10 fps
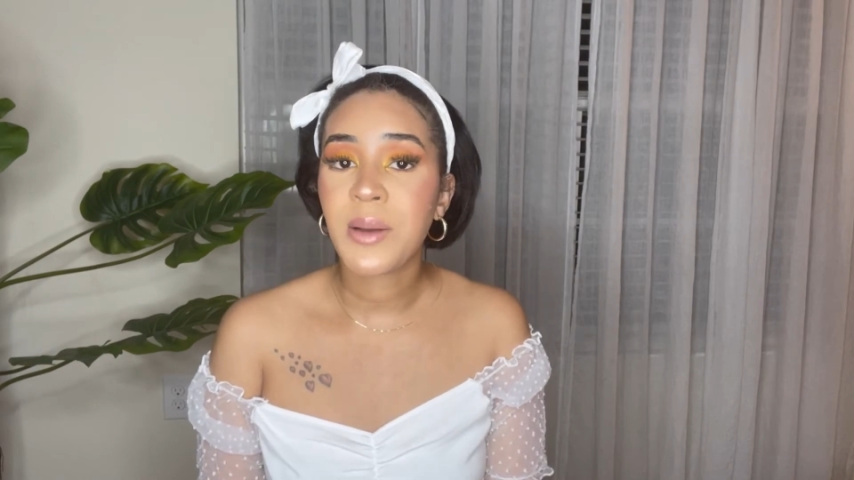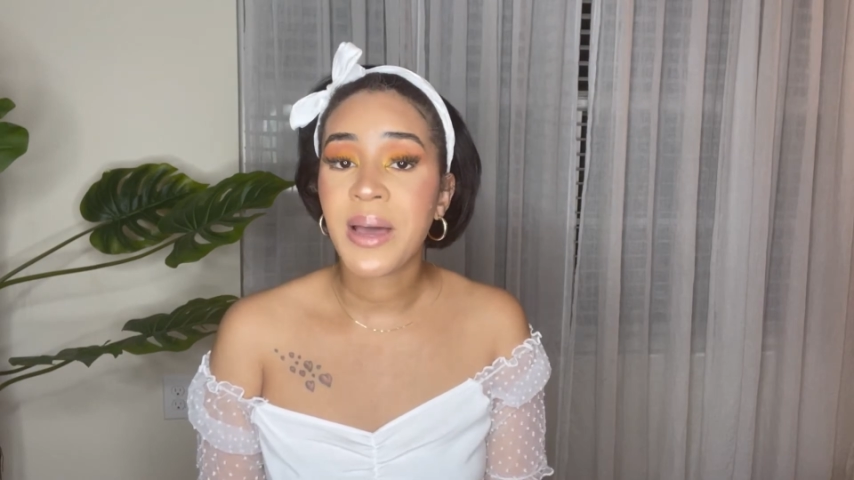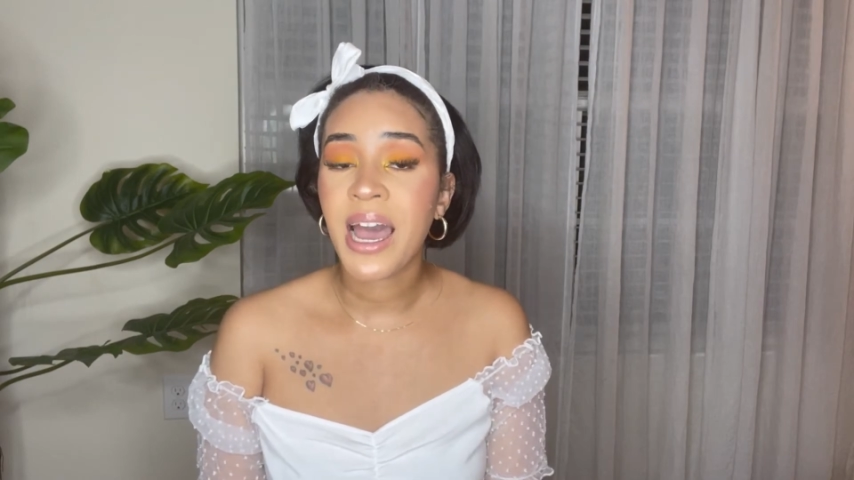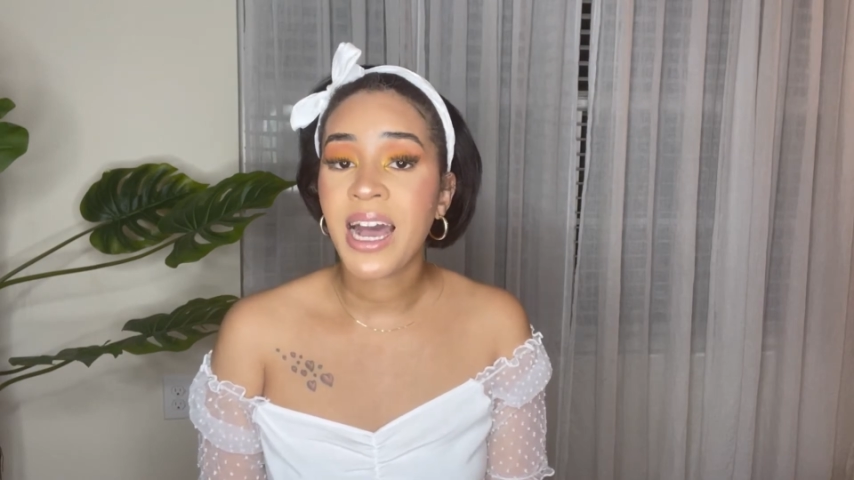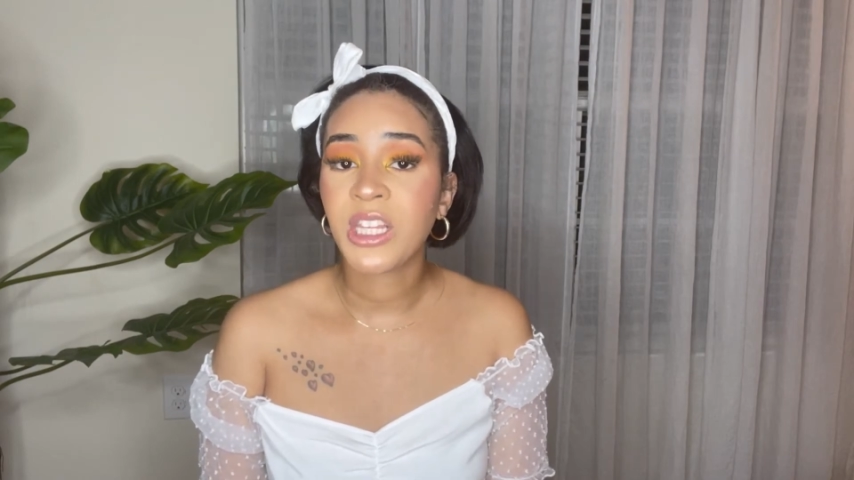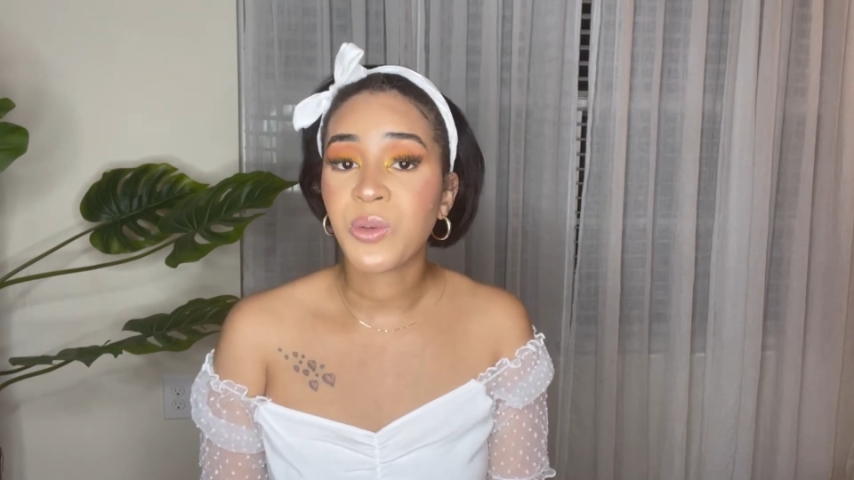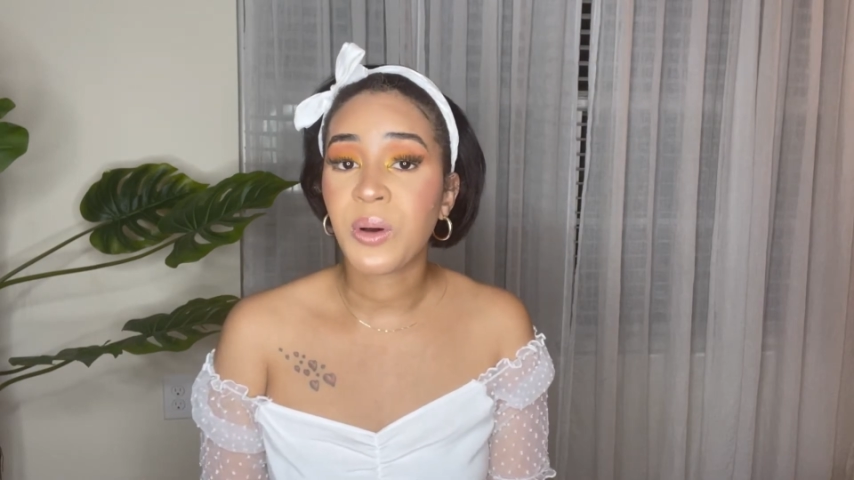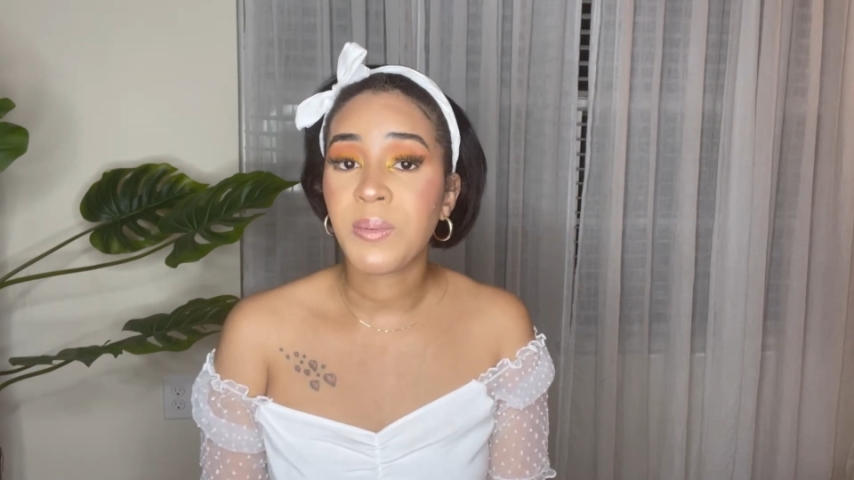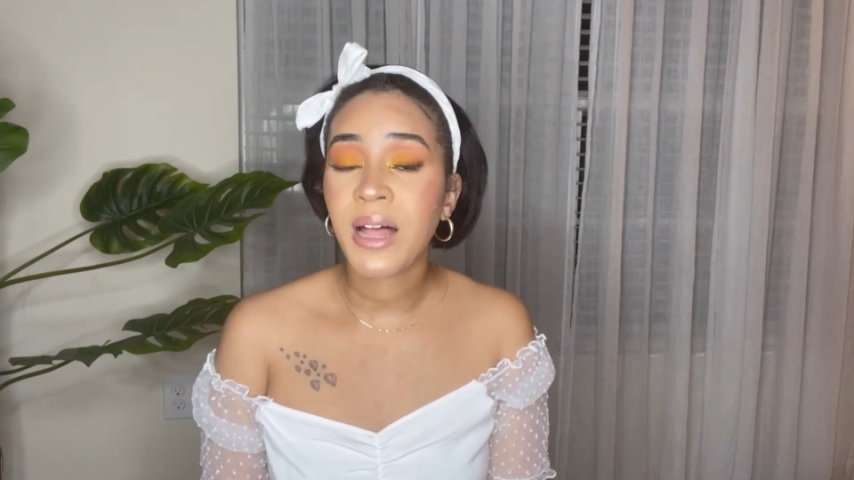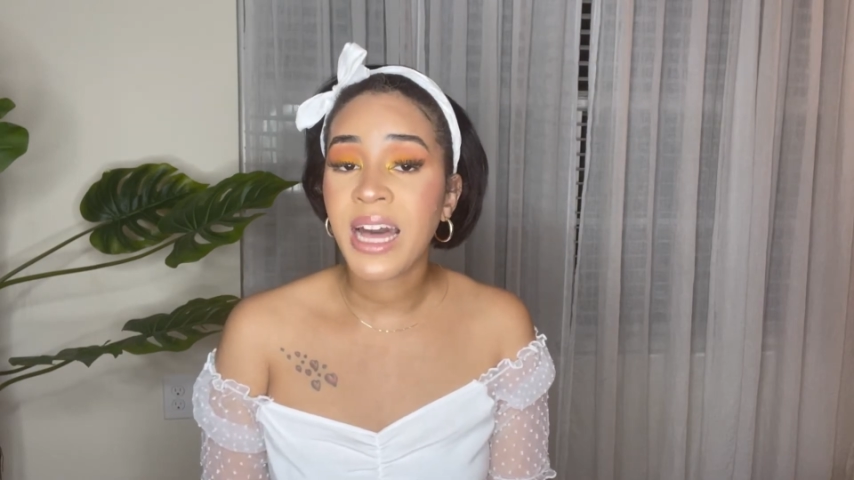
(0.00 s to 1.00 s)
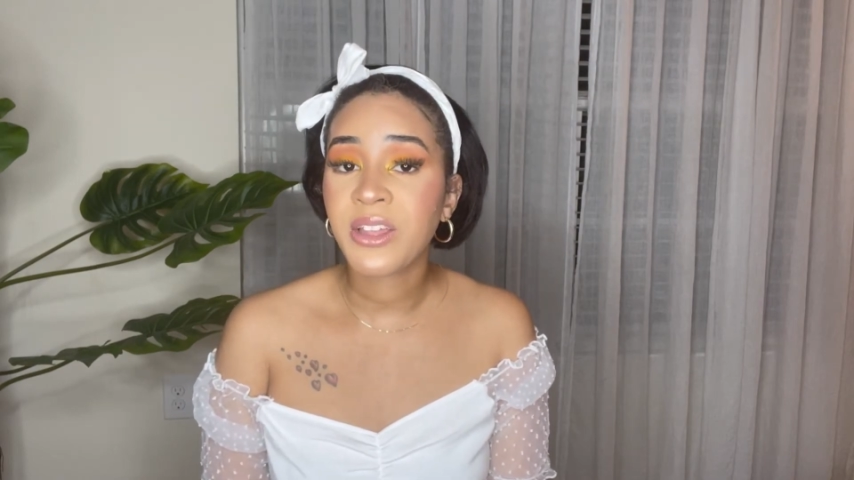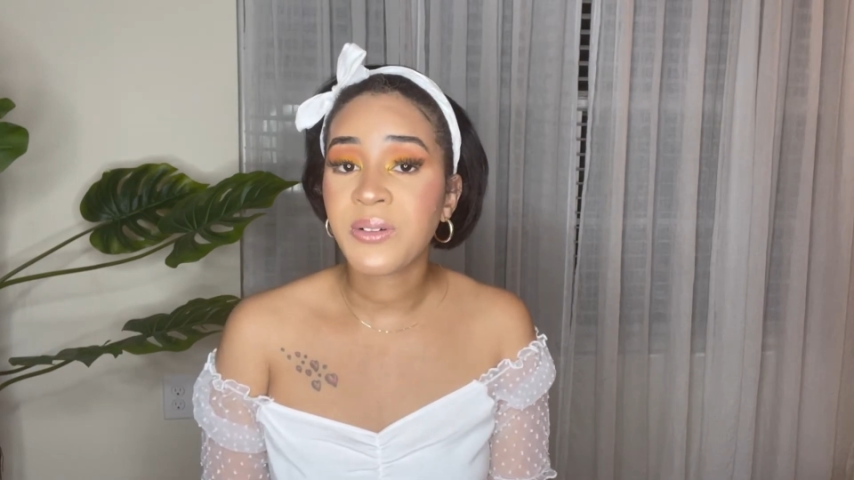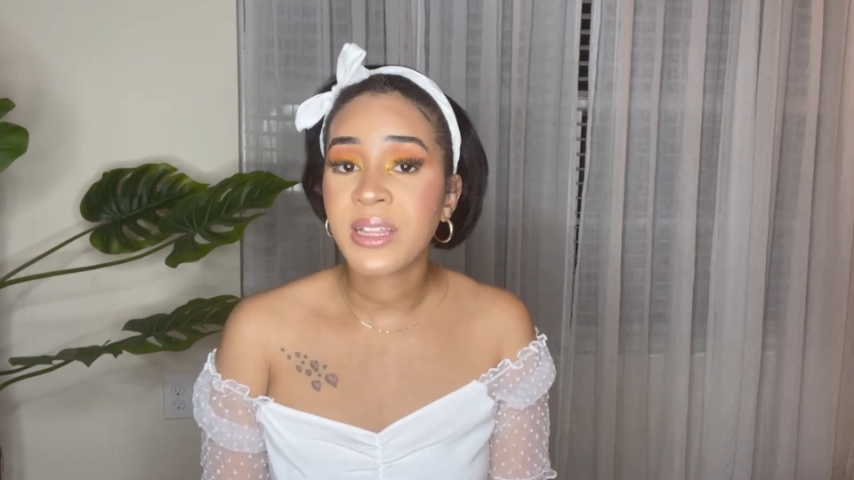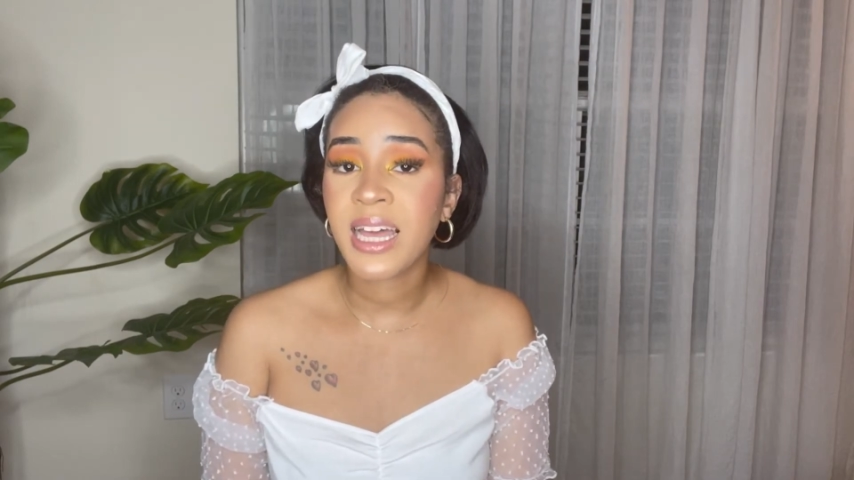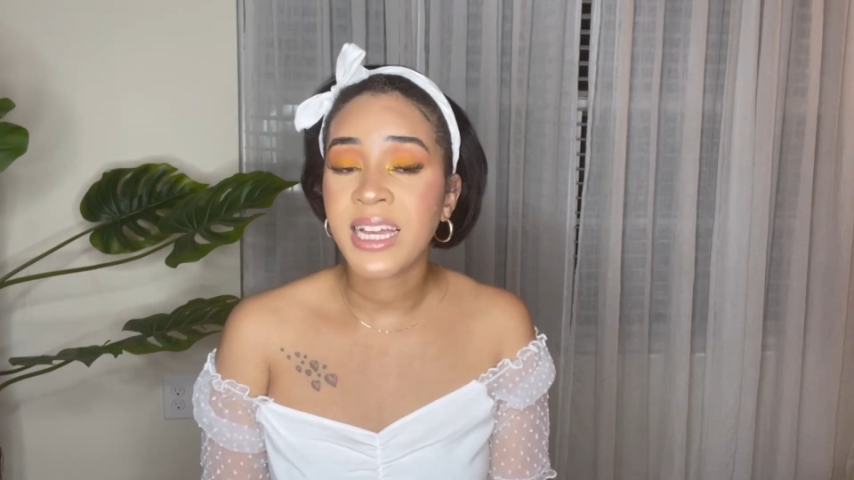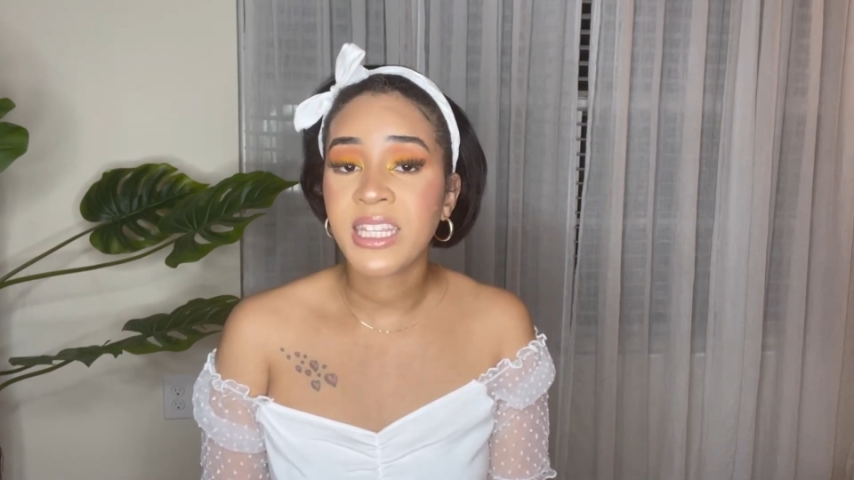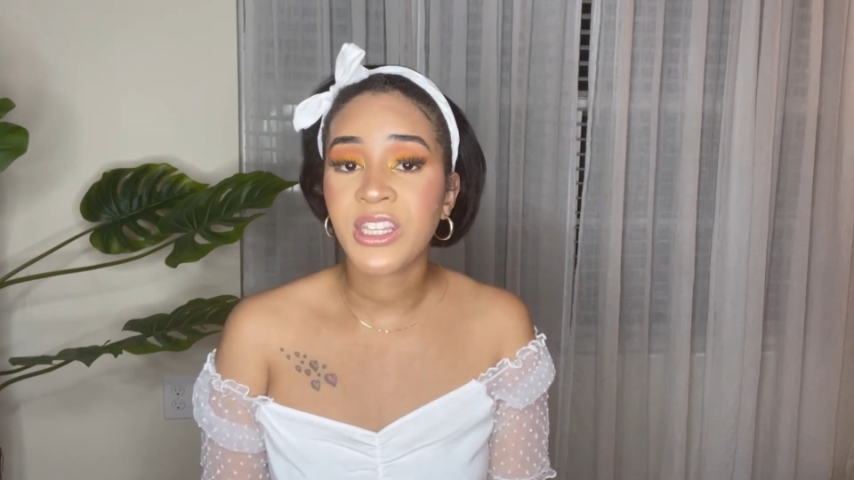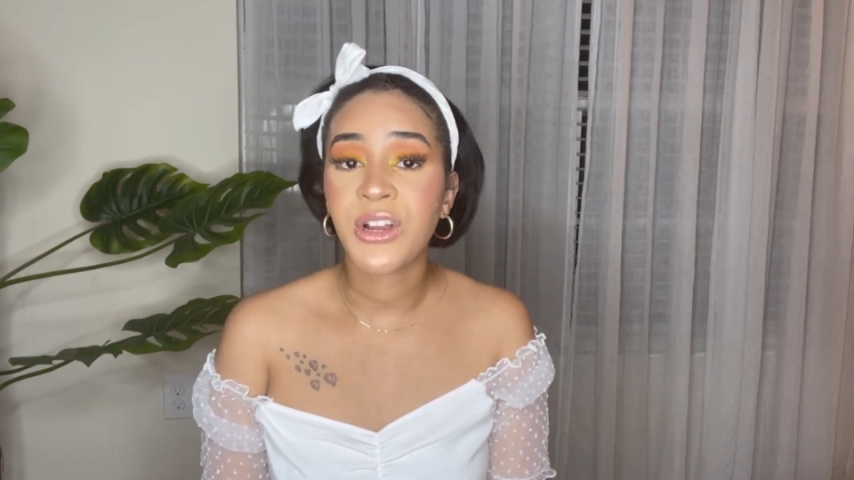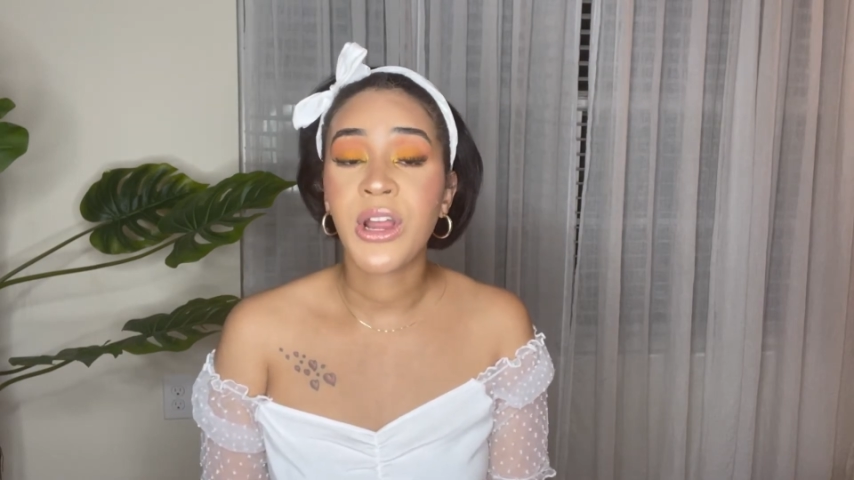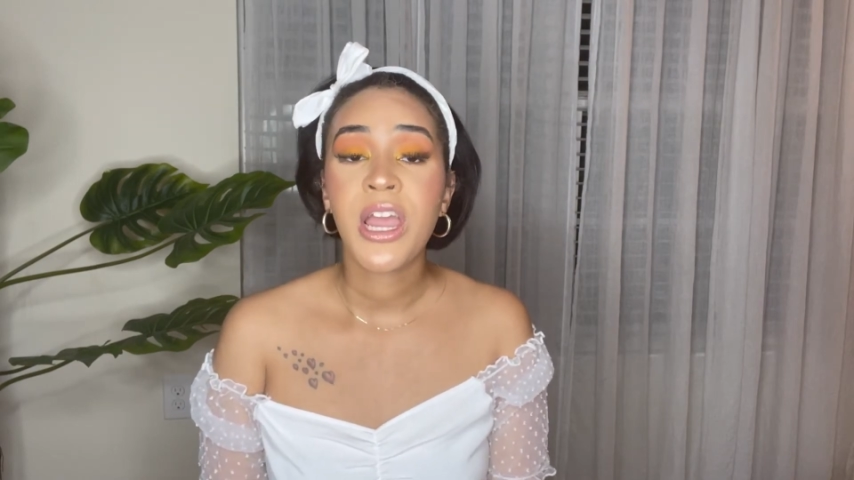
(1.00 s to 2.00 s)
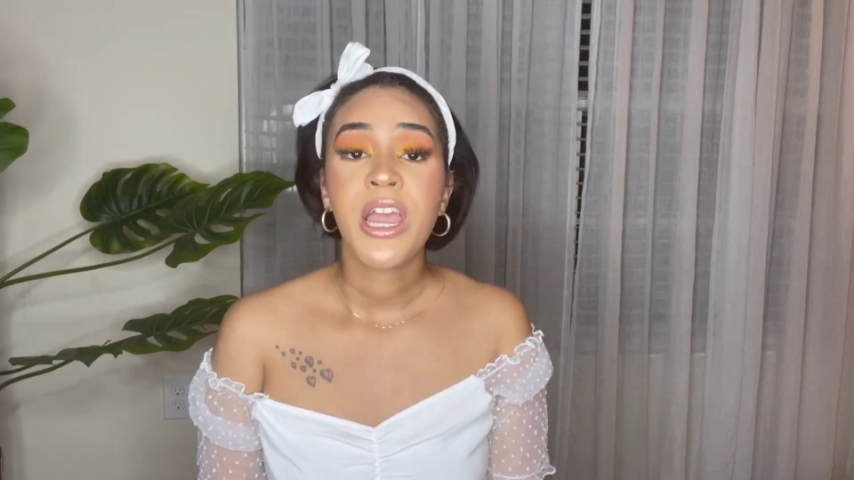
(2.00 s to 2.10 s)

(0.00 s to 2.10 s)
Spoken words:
about how to apply the relaxer,